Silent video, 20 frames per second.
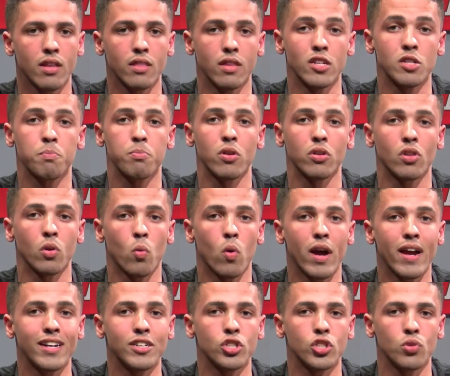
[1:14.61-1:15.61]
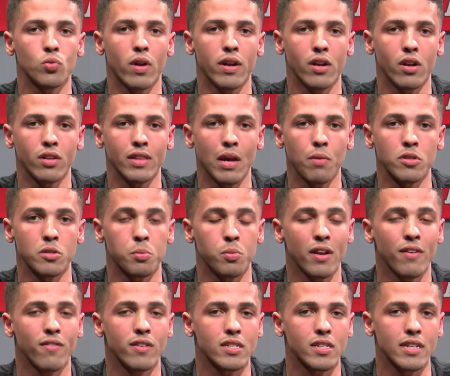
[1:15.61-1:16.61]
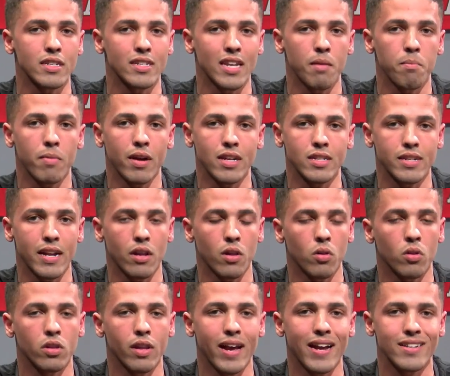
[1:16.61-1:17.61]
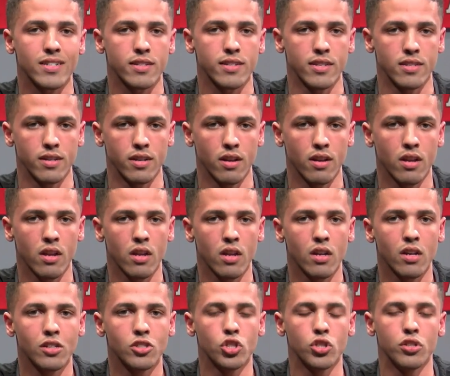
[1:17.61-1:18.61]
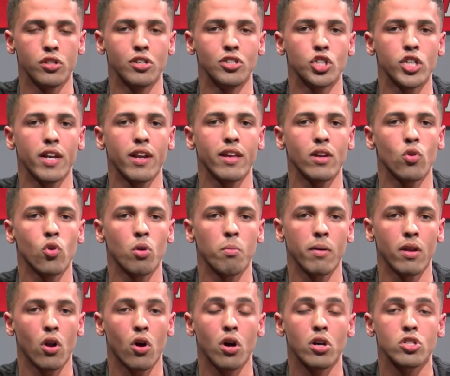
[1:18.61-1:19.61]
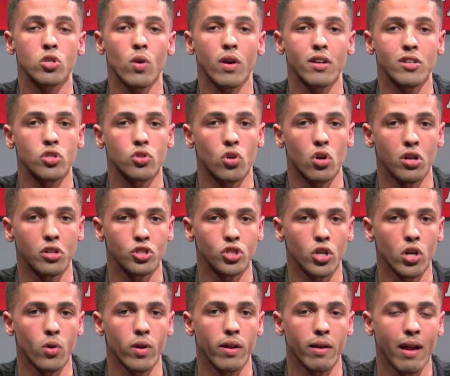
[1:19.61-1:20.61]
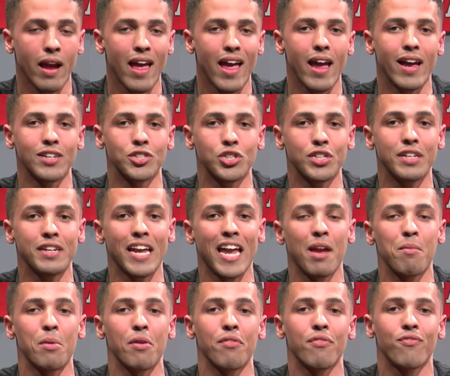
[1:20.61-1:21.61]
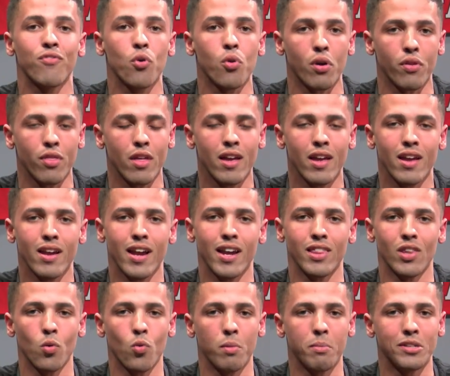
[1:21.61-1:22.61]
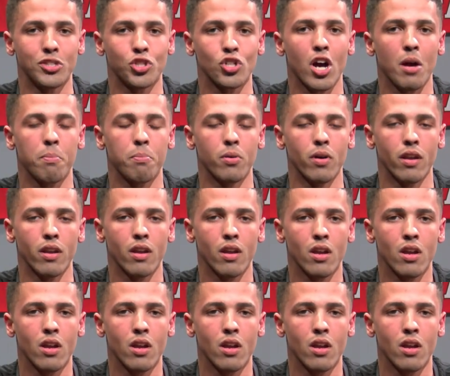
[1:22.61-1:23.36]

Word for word: This broke the YSU record that was previously set by Zala last season. Junior Janie Corbett also had a strong showing as she came in fourth in the women's shot put.